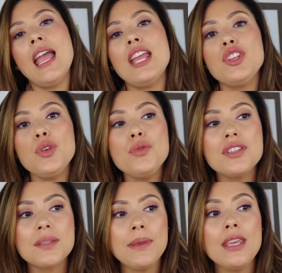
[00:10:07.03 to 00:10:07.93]
And you
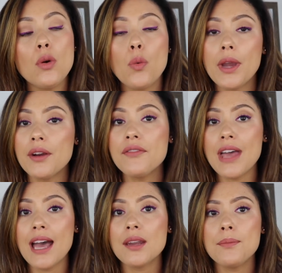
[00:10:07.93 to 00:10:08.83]
just being aware of
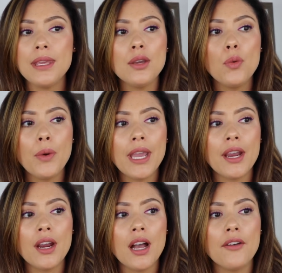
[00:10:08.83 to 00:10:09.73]
that and being
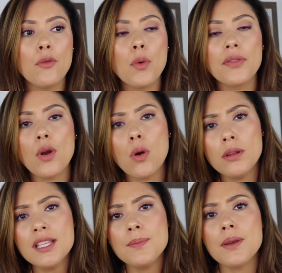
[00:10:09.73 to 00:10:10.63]
aware of when the
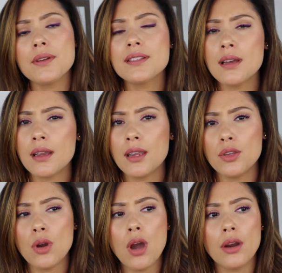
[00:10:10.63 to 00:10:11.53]
Holy Spirit is tugging
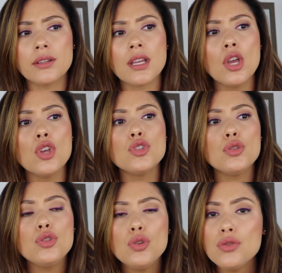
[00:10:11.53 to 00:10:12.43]
in your heart
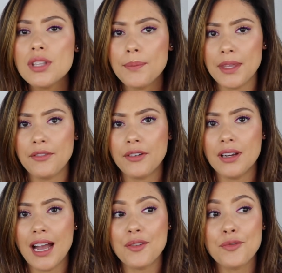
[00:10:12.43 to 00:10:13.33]
to do something for
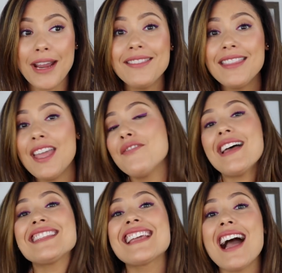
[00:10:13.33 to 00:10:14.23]
God, right there,
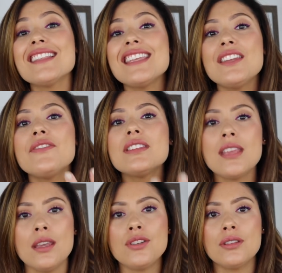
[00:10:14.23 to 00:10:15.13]
that's God's
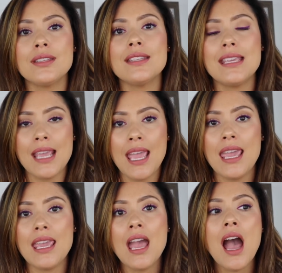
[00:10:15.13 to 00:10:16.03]
invitation to saying,
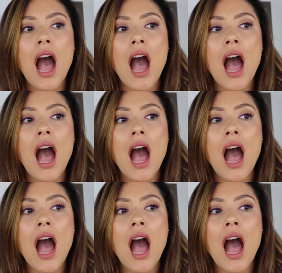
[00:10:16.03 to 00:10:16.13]
hey,